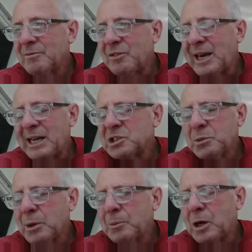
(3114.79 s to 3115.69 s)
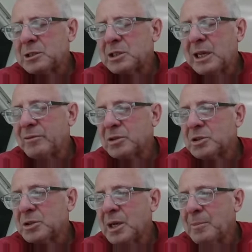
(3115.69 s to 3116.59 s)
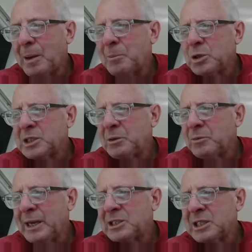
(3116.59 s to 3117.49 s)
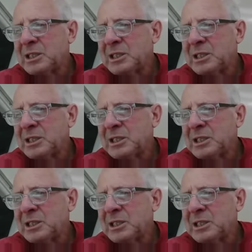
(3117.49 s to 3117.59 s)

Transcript: financially repress savers, by pushing rates